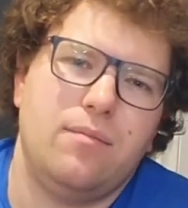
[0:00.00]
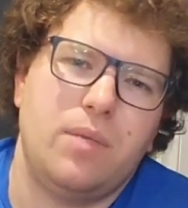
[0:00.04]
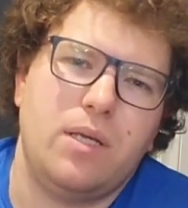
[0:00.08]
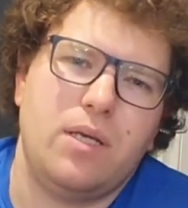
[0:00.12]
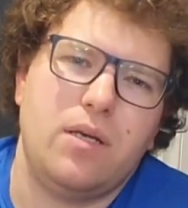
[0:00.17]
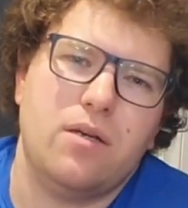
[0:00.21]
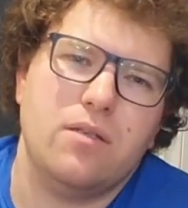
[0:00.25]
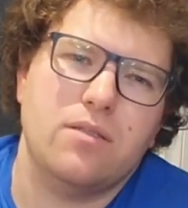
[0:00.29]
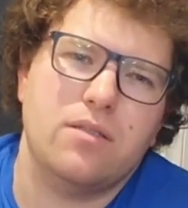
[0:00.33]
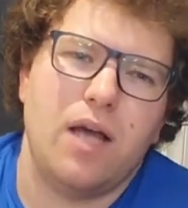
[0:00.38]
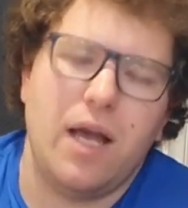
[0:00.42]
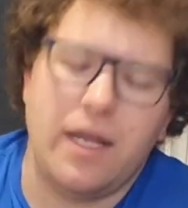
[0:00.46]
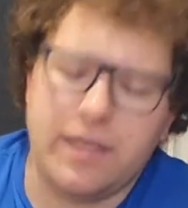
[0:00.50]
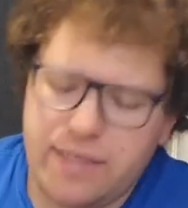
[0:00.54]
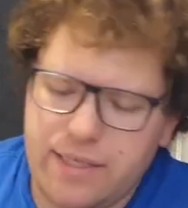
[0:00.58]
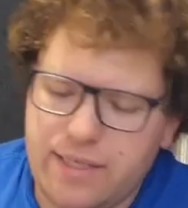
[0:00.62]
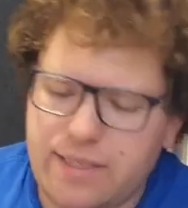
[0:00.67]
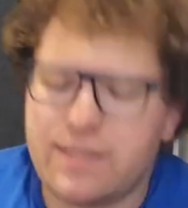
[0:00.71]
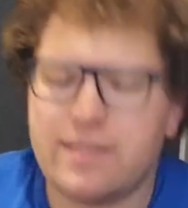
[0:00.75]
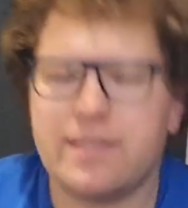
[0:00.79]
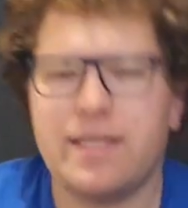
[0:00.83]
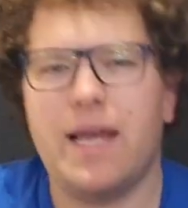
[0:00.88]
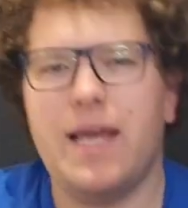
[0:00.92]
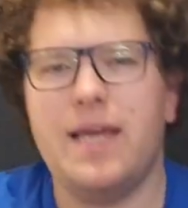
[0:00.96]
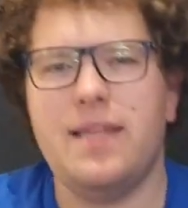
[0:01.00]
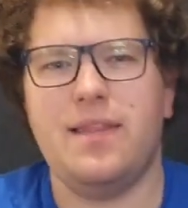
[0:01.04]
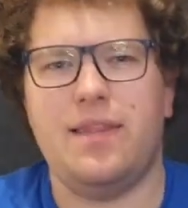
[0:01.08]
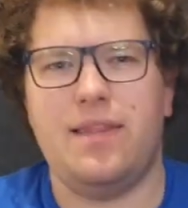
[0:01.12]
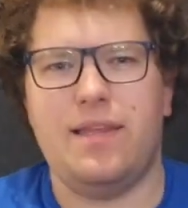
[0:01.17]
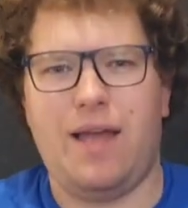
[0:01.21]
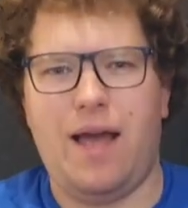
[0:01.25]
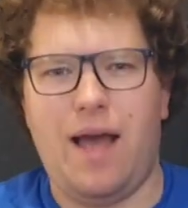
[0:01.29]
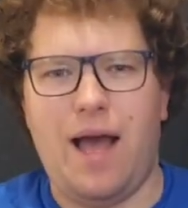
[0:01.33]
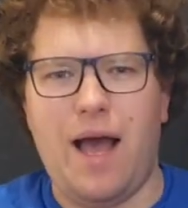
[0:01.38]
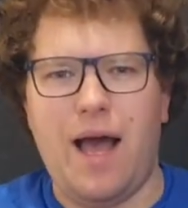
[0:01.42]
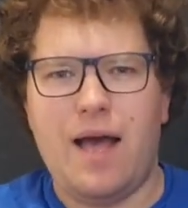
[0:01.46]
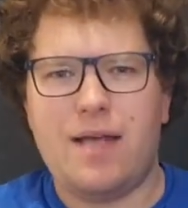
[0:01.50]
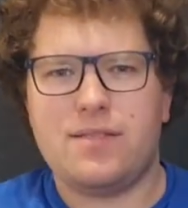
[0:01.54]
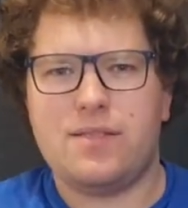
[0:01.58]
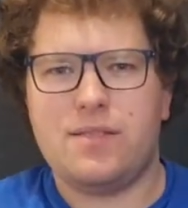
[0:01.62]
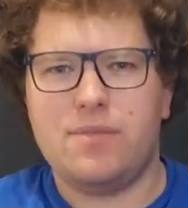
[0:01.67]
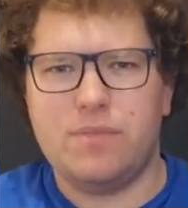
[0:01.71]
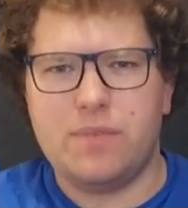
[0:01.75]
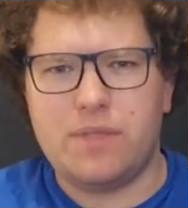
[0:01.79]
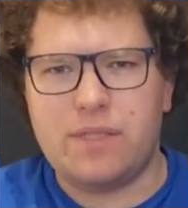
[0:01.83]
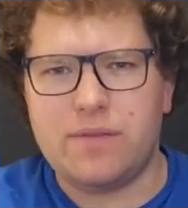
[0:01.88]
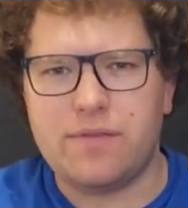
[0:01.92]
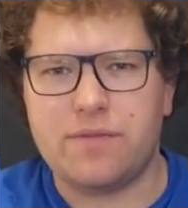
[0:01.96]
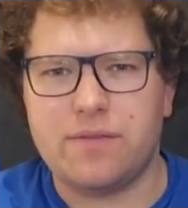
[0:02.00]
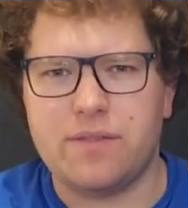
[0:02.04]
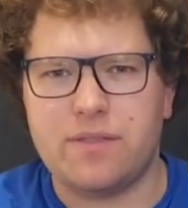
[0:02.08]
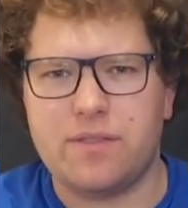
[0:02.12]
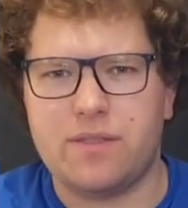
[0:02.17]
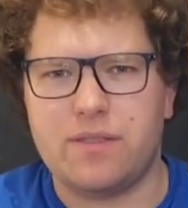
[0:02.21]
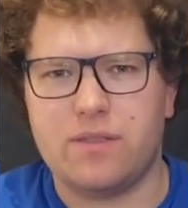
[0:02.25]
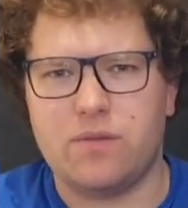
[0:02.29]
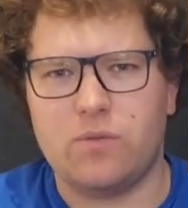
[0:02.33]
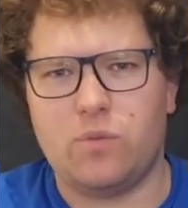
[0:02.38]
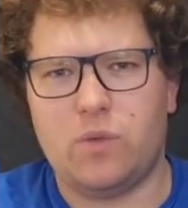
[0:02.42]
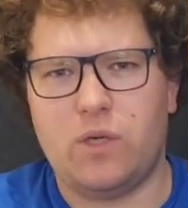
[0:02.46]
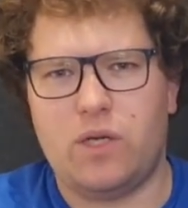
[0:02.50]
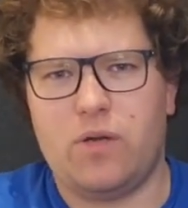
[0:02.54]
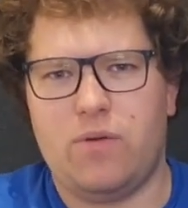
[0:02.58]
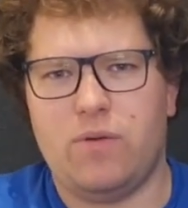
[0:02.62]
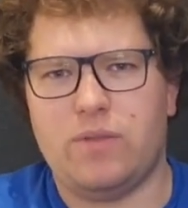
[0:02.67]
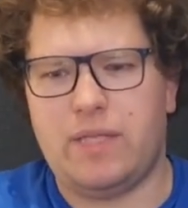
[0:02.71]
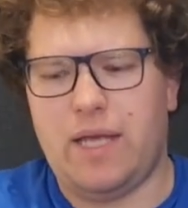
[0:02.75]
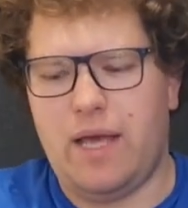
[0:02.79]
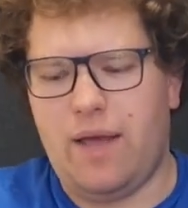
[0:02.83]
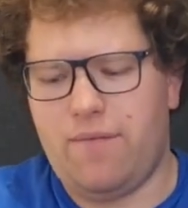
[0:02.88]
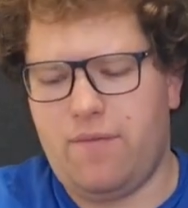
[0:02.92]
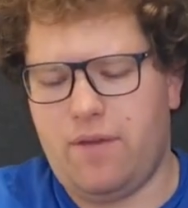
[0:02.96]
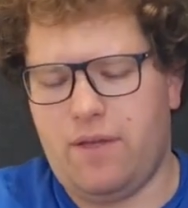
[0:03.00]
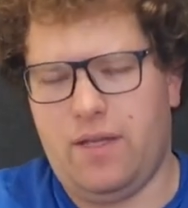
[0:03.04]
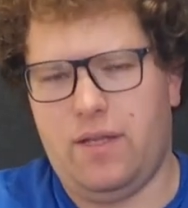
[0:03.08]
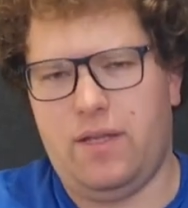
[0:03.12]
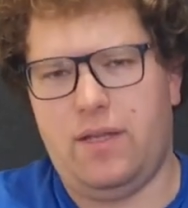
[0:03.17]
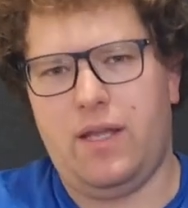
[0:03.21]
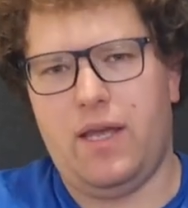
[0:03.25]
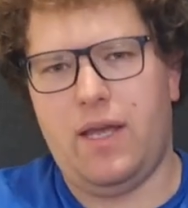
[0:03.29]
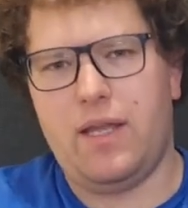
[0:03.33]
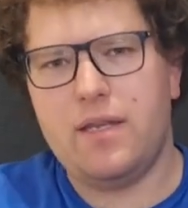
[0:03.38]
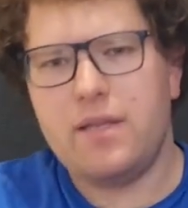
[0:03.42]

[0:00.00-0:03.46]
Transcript: Because I did say that there are some differences when I was having it.